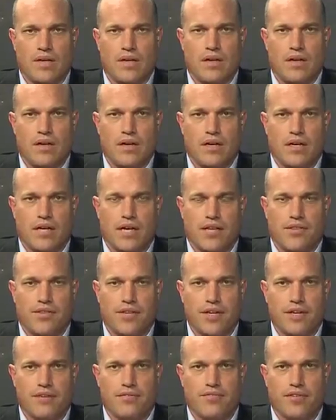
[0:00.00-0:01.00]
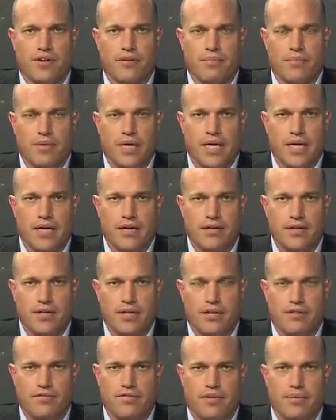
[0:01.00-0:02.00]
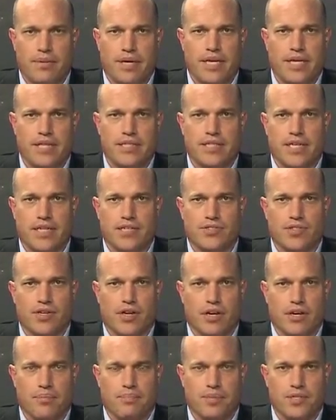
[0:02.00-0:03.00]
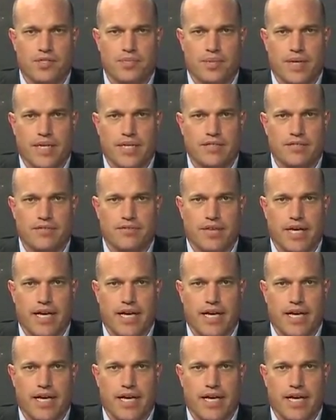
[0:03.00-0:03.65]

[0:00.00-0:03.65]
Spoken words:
Look, I think from from any tech startup perspective,